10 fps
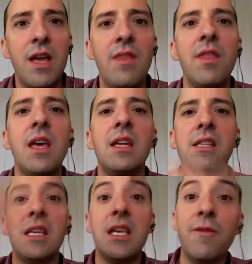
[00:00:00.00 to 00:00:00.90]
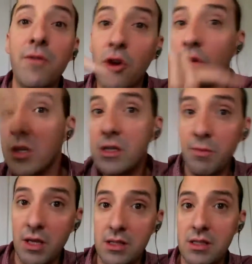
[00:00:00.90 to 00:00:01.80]
And then as a gift for
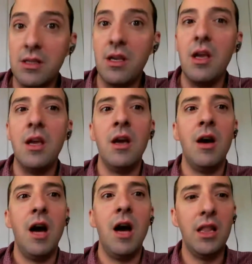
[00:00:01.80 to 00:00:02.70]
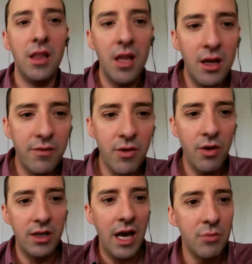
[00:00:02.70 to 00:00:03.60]
Christmas I love
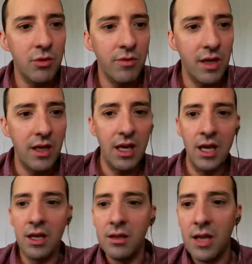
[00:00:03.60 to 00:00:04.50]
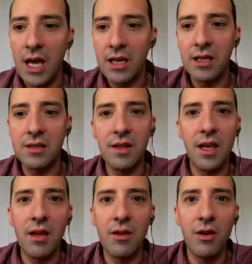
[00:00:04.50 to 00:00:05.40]
going to iMovie and editing
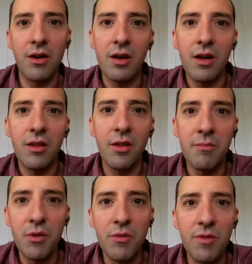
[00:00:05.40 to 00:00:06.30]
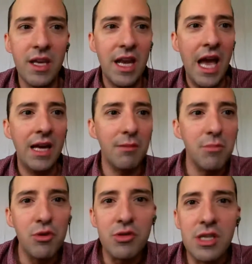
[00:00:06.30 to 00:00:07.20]
together the movie and adding
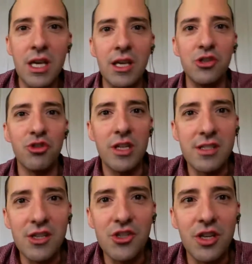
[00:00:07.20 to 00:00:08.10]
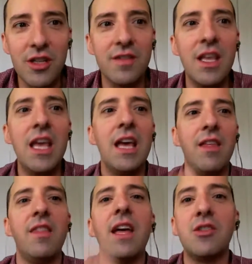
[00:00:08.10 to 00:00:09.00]
music and transitions, and
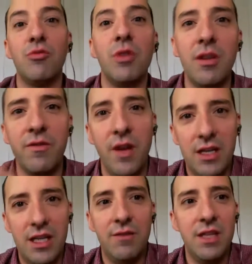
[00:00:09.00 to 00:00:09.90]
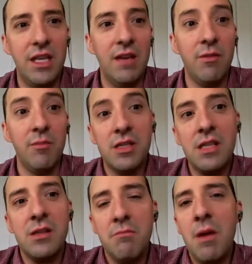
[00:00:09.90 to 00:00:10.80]
then that's a really fun gift to give them because
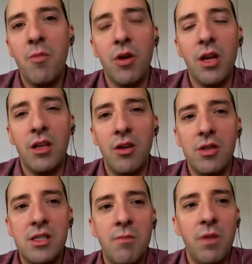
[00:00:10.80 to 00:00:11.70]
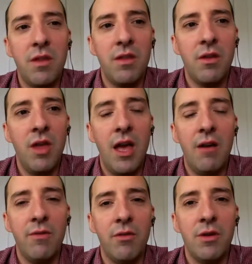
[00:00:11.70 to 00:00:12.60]
that's a memory. You know, it's something that they'll
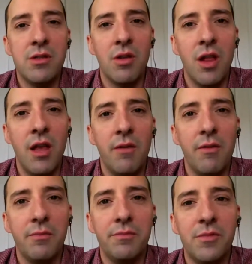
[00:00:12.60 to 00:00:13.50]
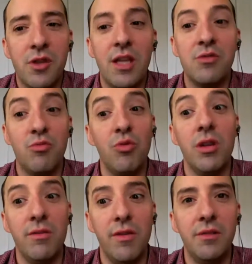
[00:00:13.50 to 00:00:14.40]
have for the rest of their life. So that's
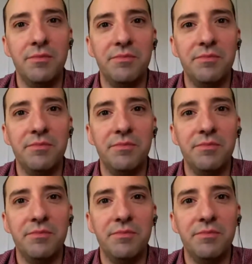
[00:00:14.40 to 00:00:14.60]
really fun.